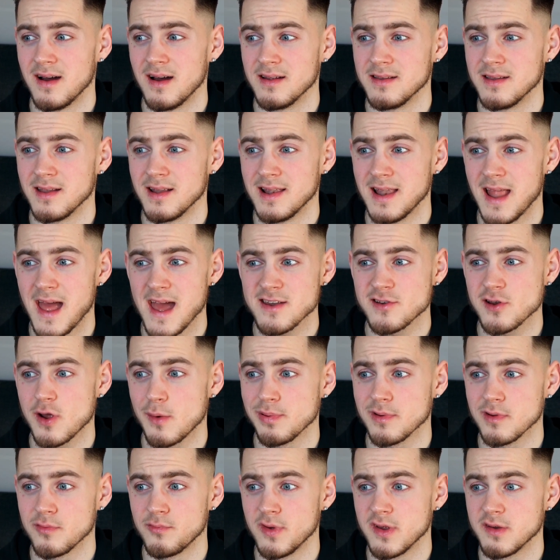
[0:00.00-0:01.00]
the last
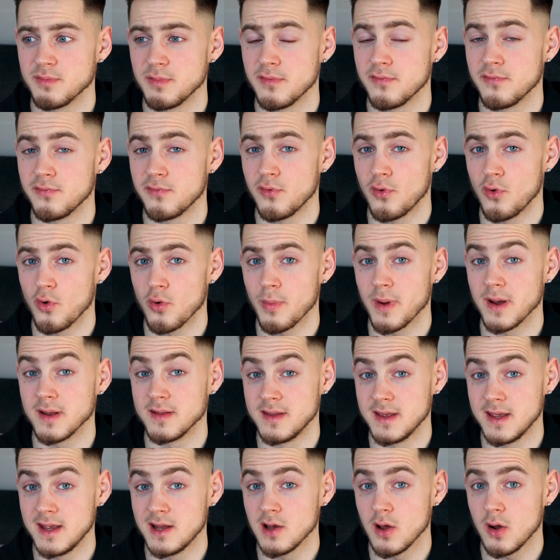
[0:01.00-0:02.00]
couple of weeks before my
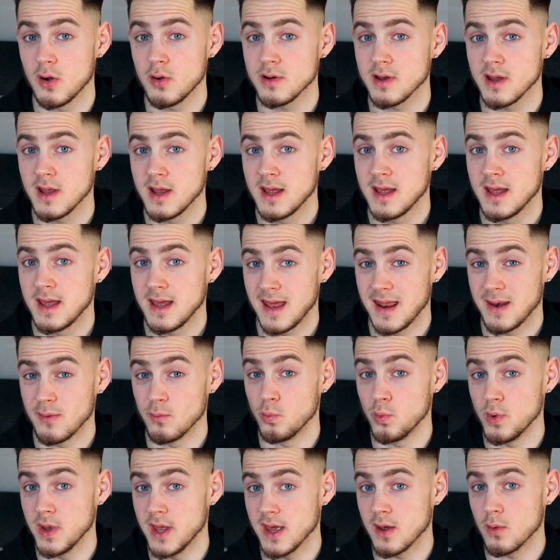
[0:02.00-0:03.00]
deload
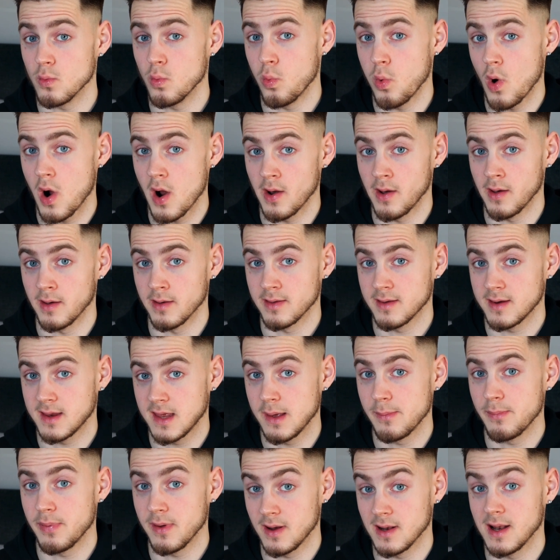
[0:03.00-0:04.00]
in week 1,
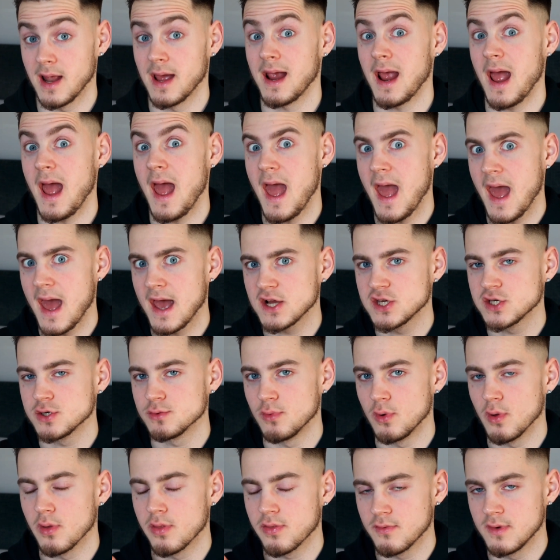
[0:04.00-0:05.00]
keeping like
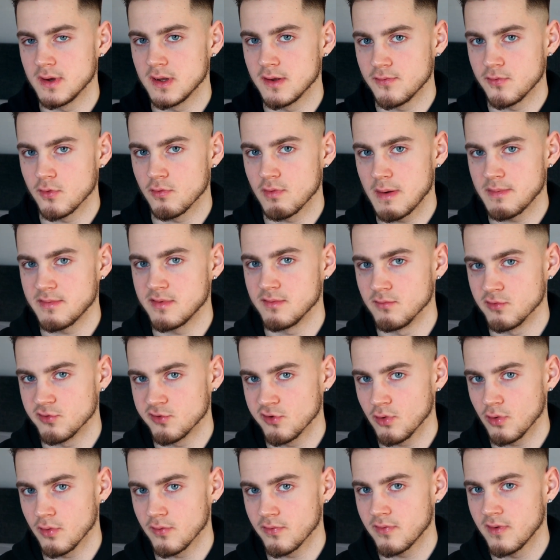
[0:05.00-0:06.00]
actual 3 to 4 reps in
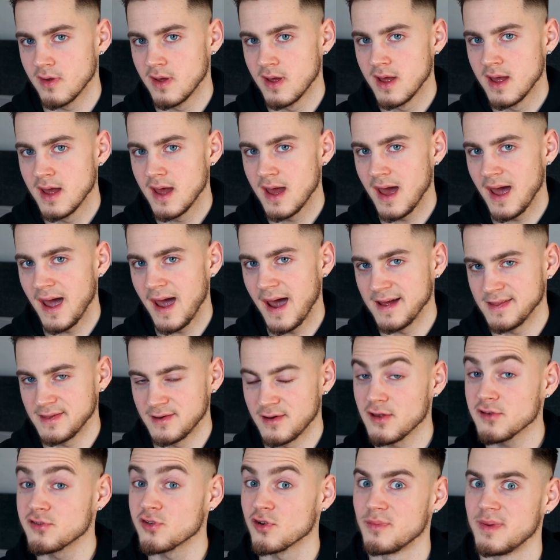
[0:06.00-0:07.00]
reserve. And that
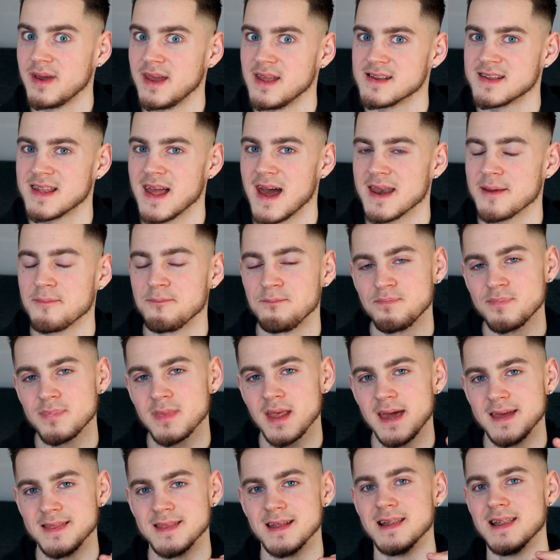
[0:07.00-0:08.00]
also means that
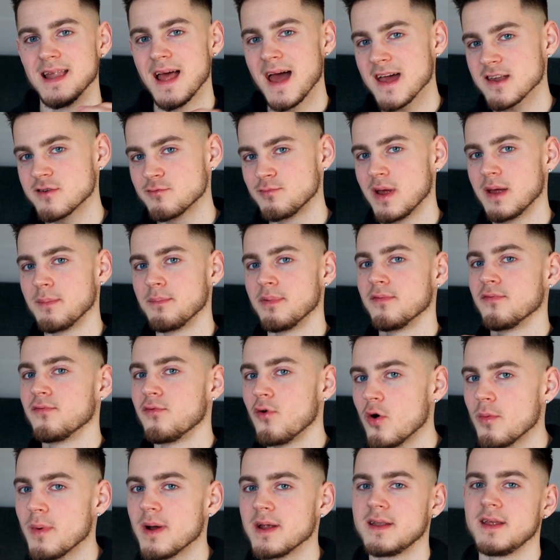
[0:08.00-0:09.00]
in the last week
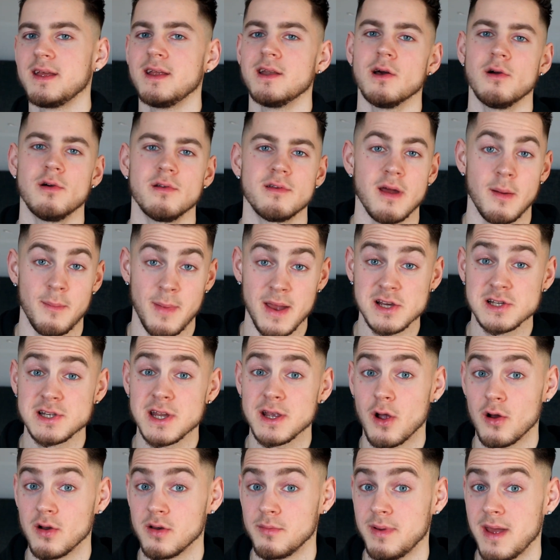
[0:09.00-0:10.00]
before my deload, I'm
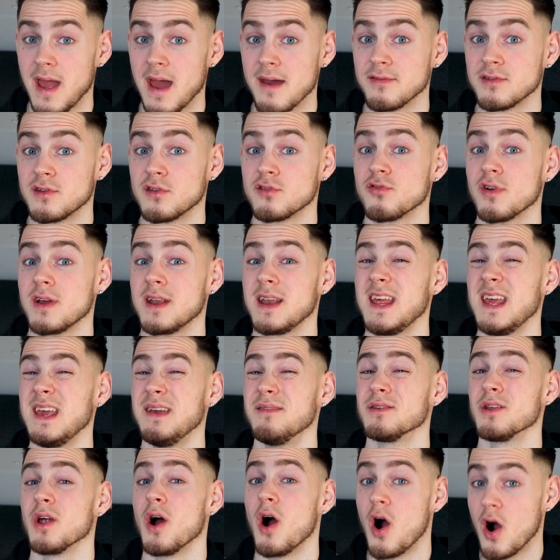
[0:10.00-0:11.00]
actually going to be having to train
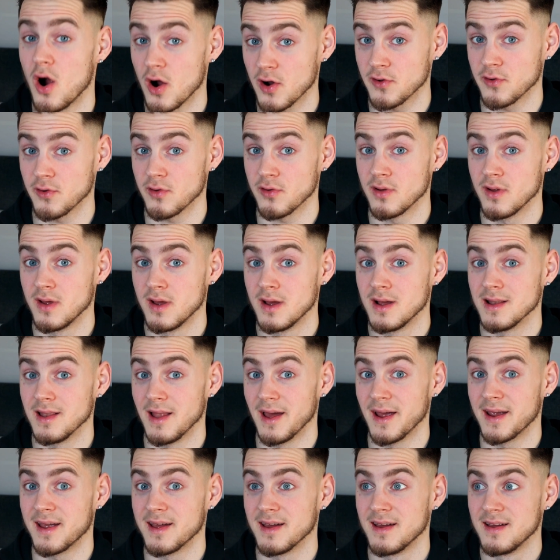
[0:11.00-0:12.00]
even harder,
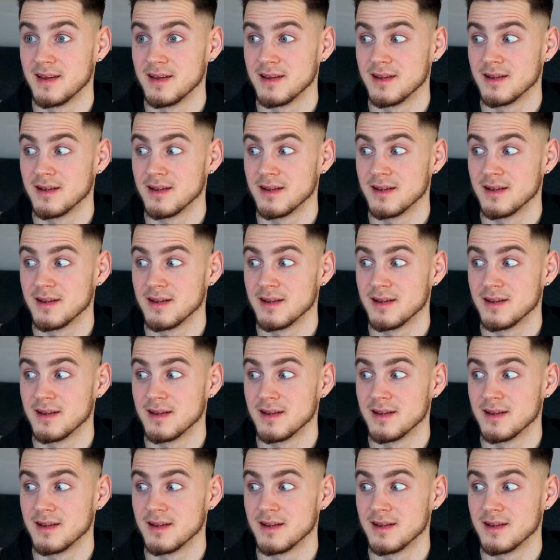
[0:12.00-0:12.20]
like